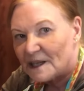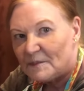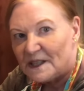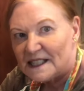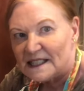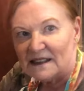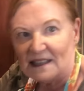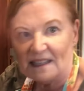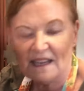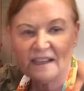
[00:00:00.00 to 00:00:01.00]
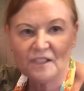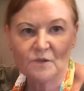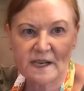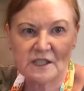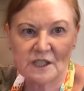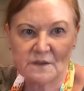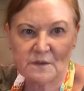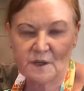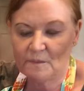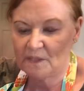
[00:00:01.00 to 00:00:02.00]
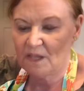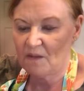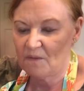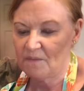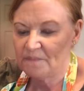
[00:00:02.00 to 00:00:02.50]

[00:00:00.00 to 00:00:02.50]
I put this in the uh, directions for you below.